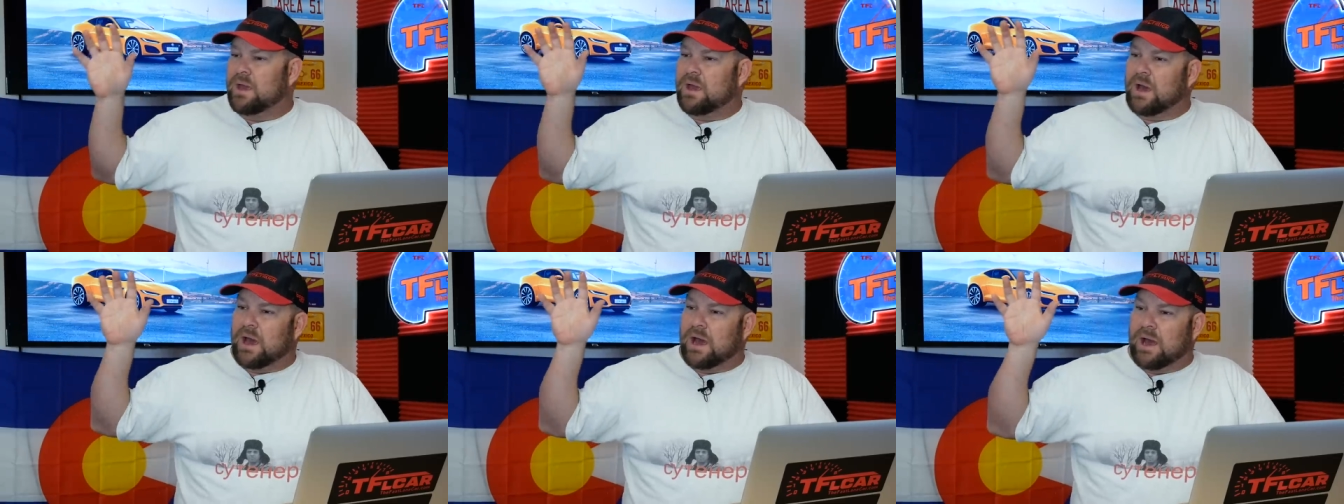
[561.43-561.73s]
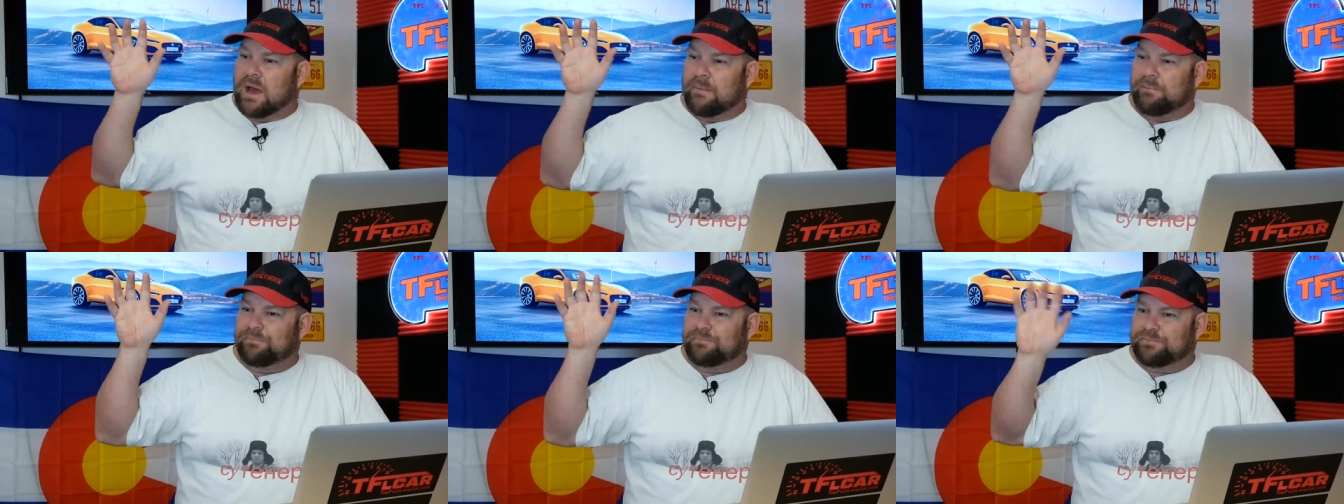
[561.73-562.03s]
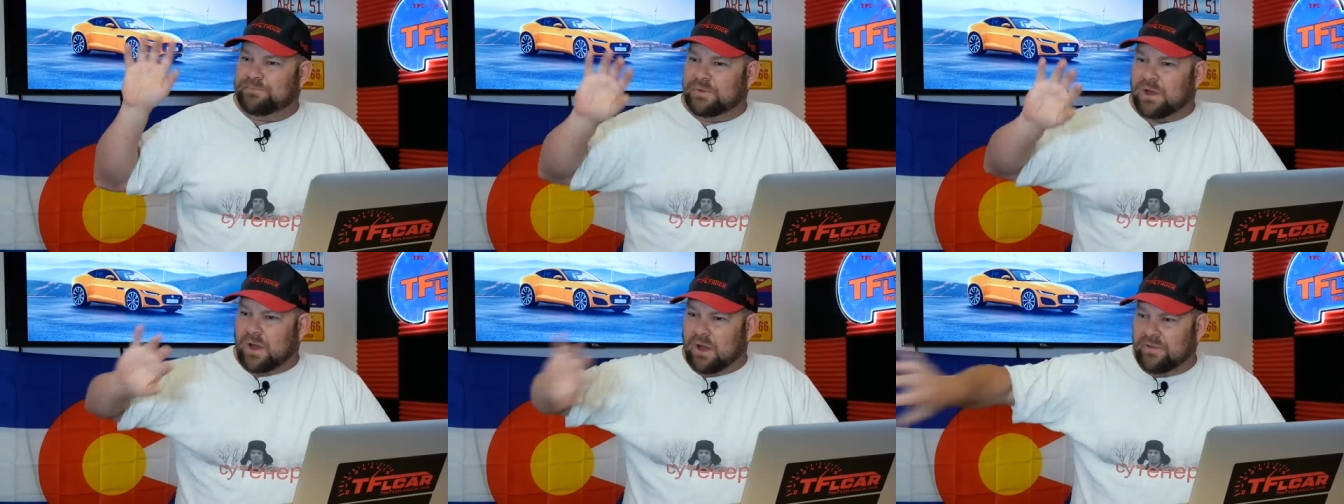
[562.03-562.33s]

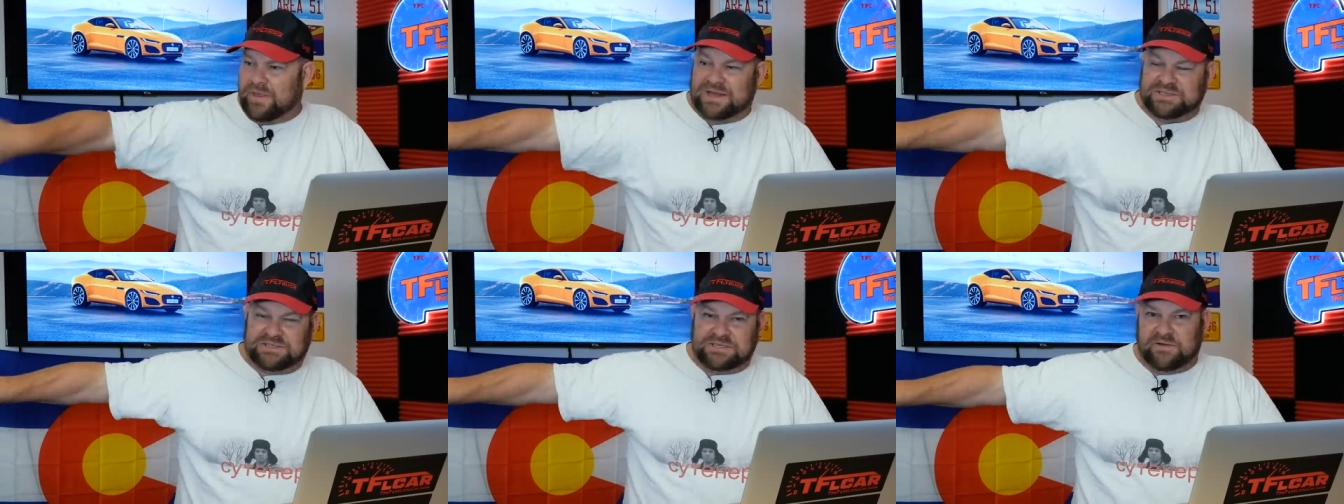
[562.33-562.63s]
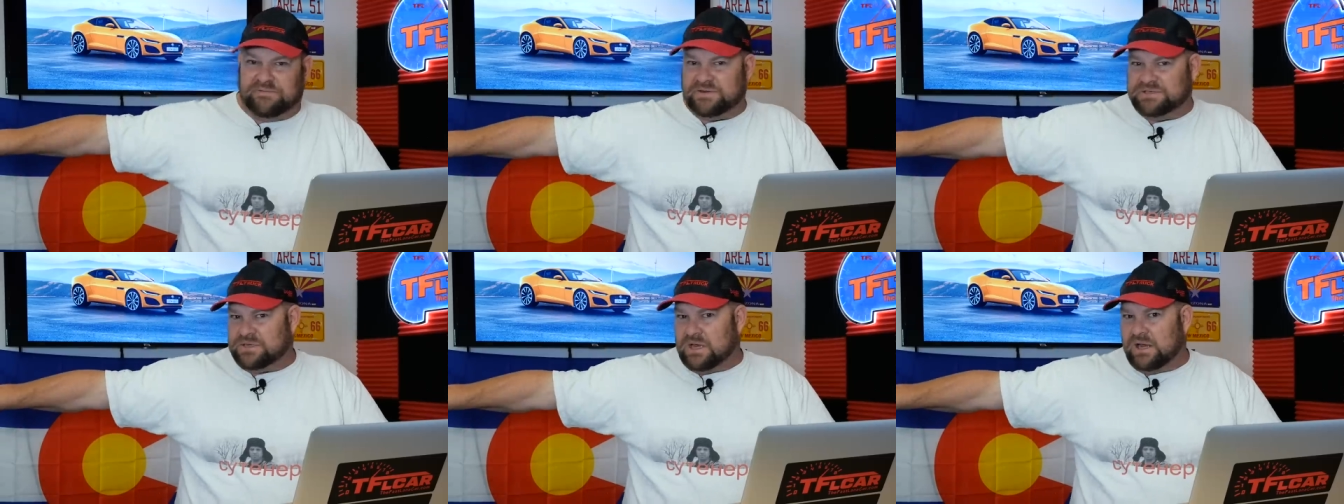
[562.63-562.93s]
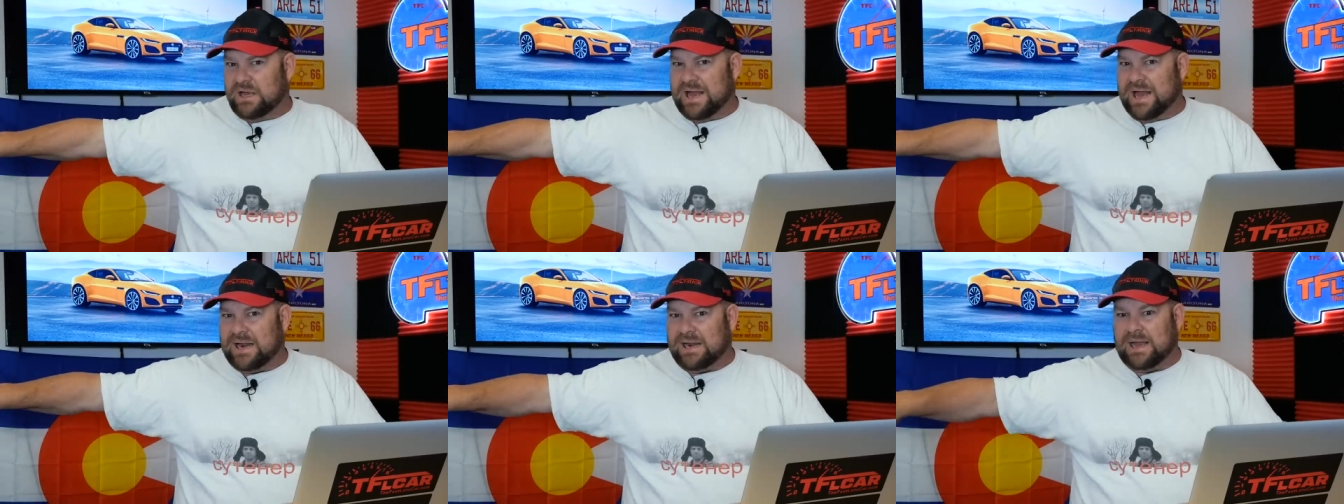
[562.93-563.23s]
Um, all that stuff is on
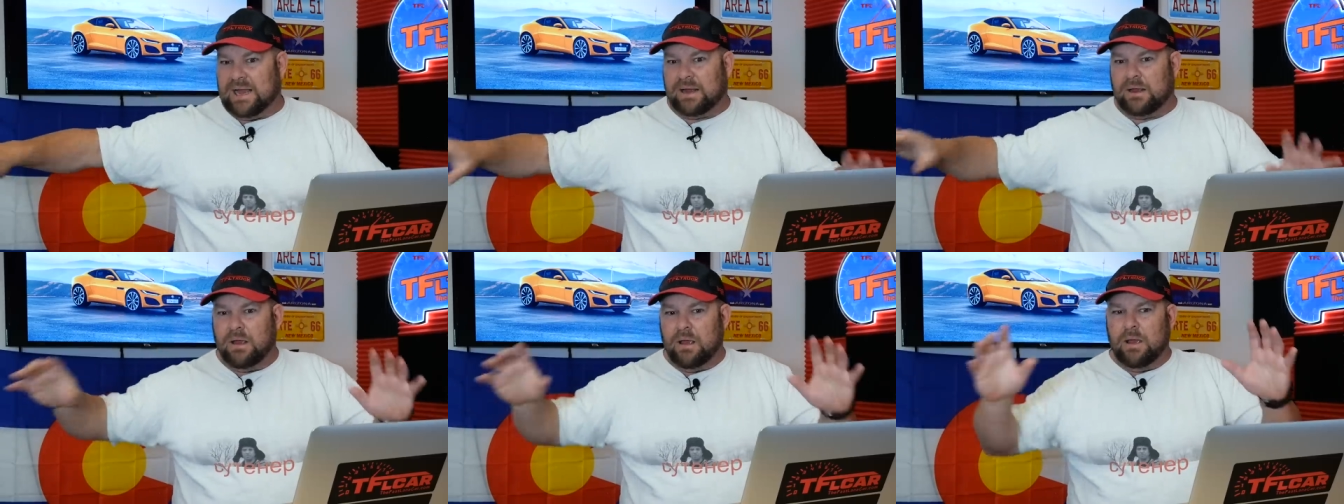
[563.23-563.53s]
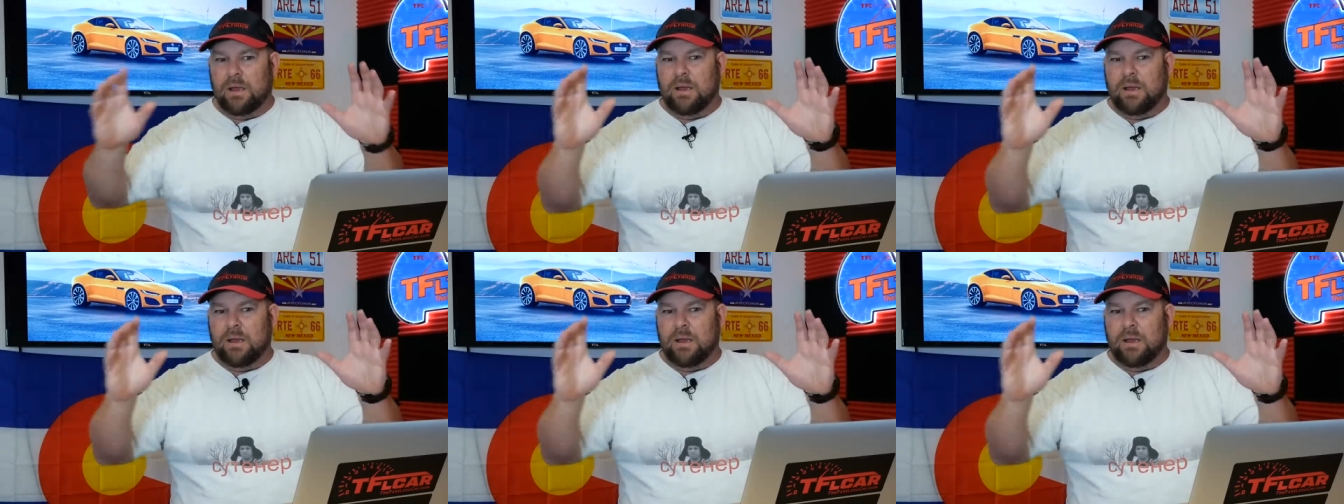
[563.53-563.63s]
Cadillac.